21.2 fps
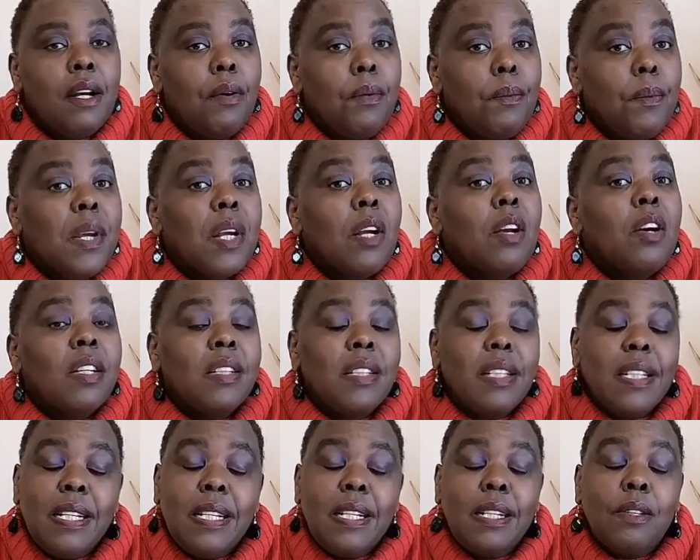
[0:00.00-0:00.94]
we got
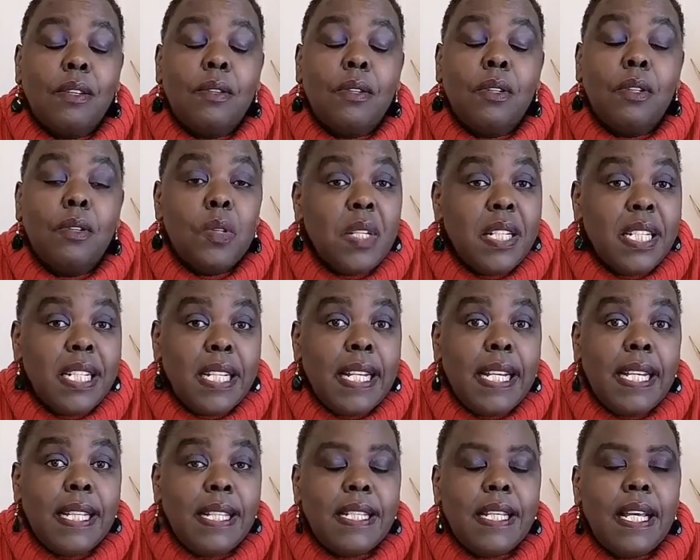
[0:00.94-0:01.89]
really good in
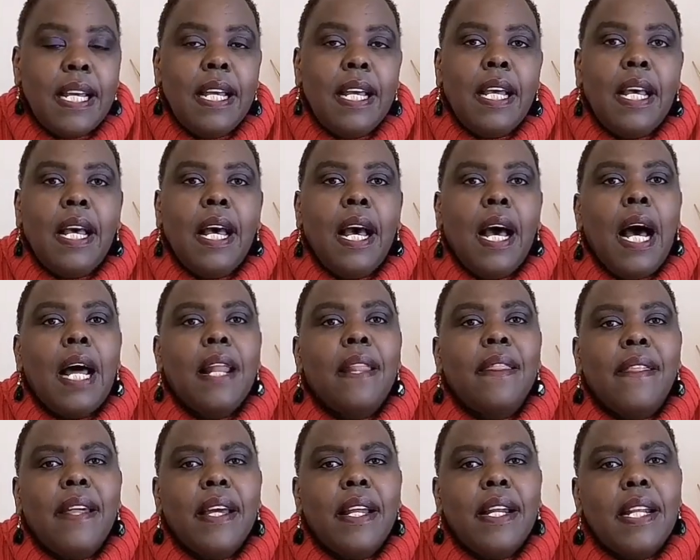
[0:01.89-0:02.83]
it.
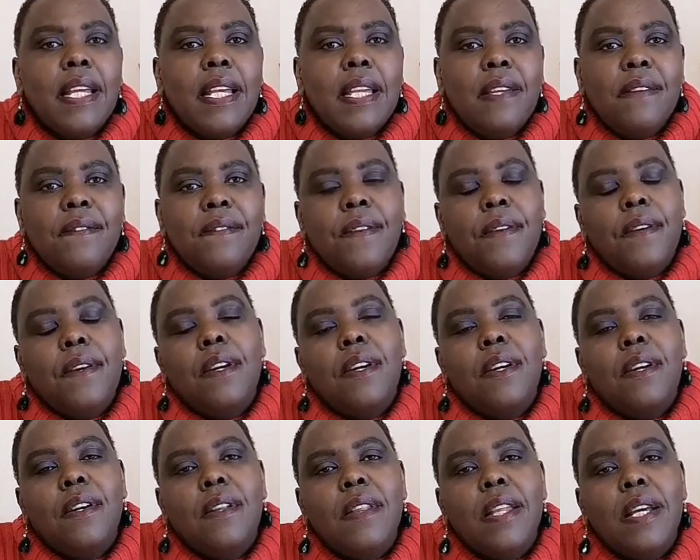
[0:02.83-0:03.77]
And then if
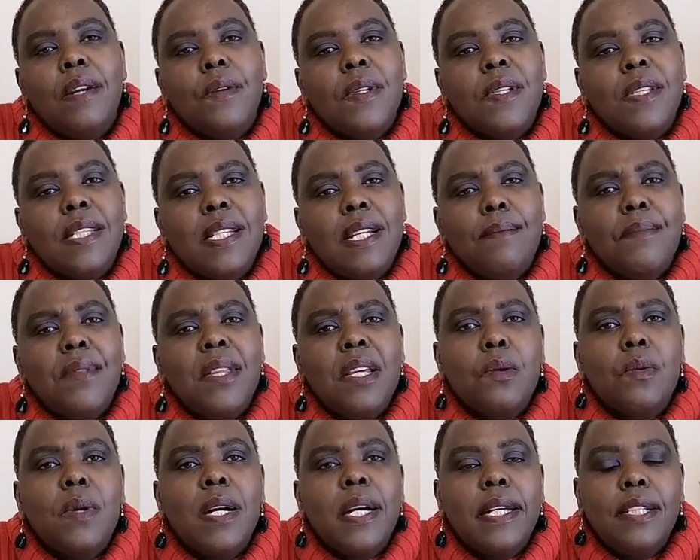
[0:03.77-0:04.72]
there was something
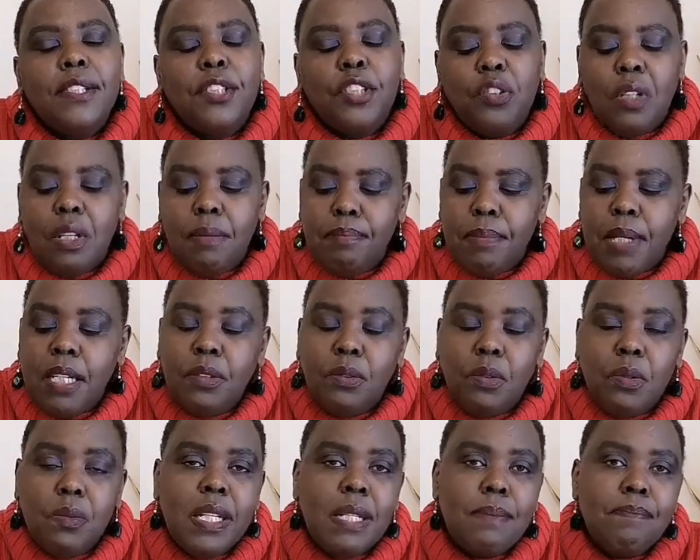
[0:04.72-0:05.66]
we weren't sure about,
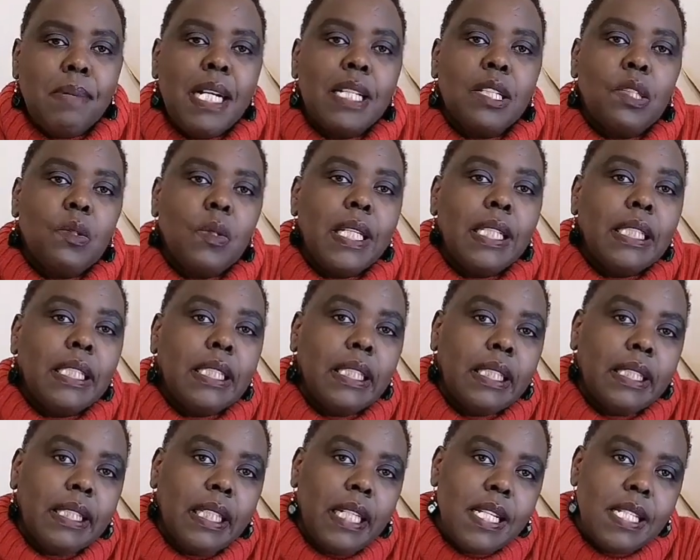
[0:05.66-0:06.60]
we went back to our
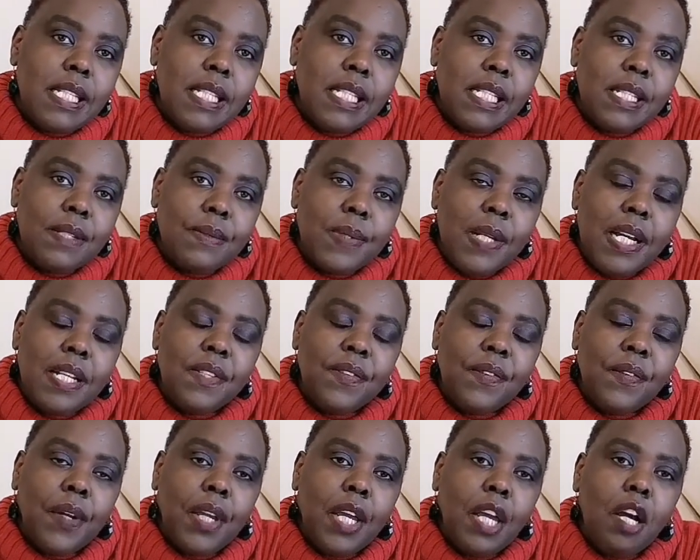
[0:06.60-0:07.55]
teachers, we asked
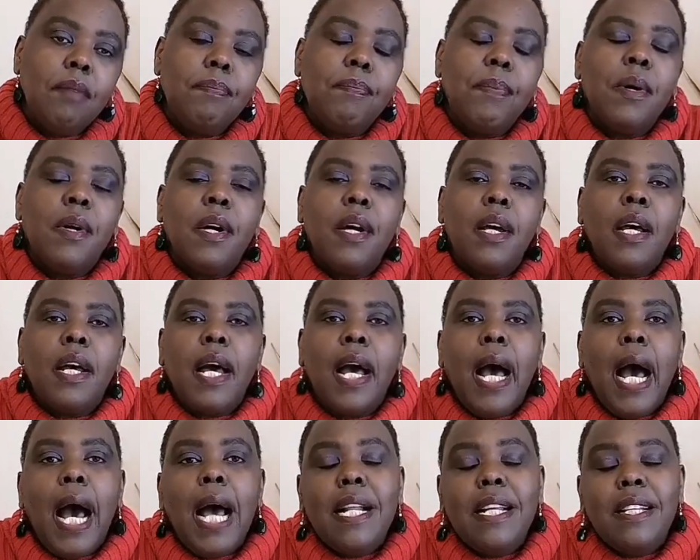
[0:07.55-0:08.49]
for help.
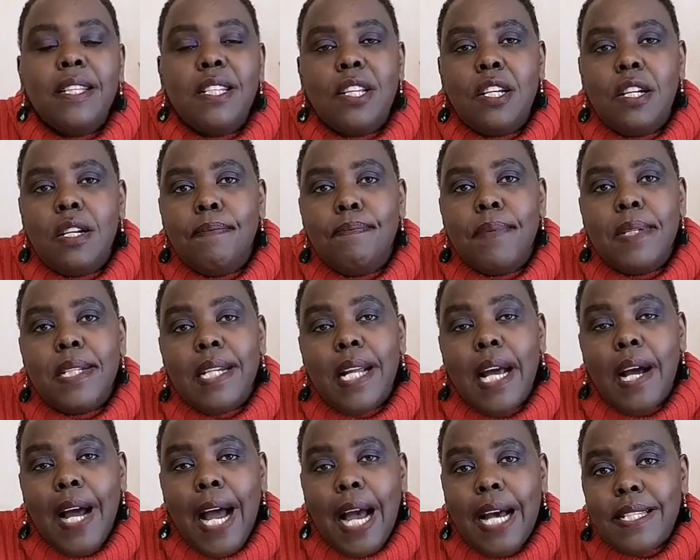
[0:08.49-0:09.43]
And it helped
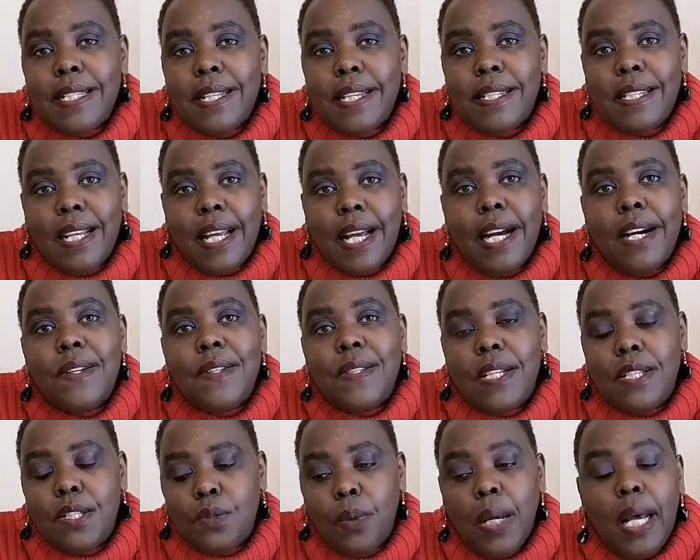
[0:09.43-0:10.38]
us as girls
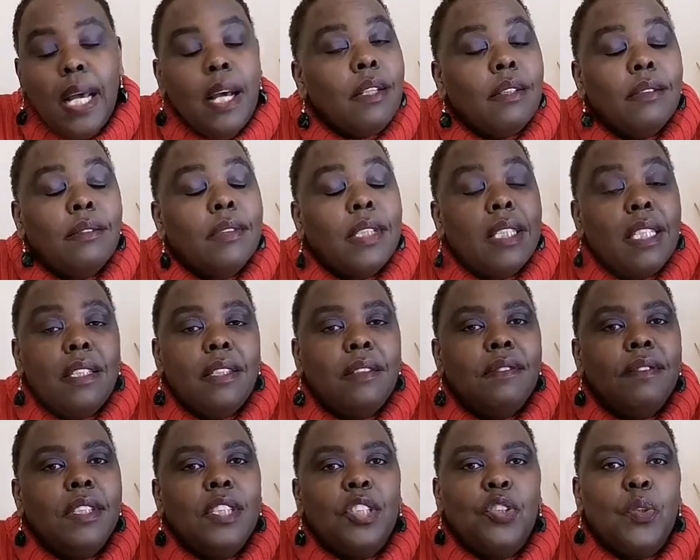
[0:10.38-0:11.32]
as well,
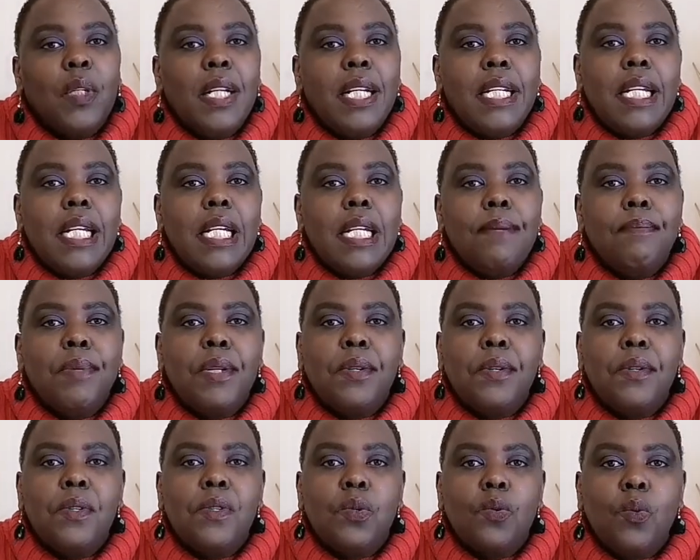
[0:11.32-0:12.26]
individually,
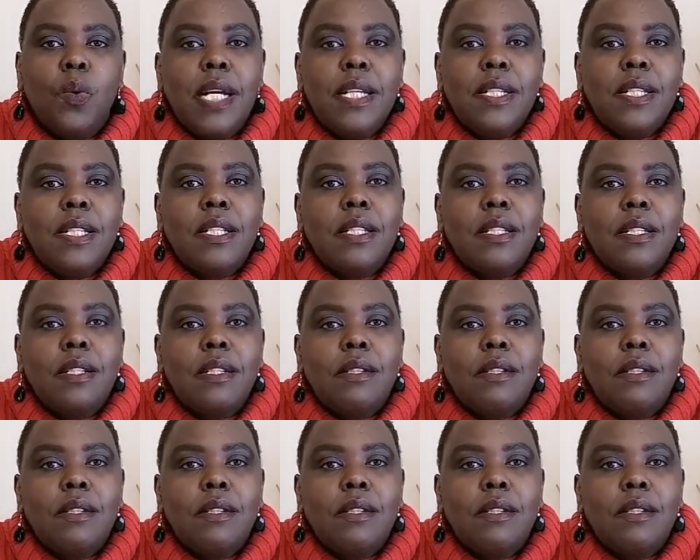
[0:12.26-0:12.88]
because once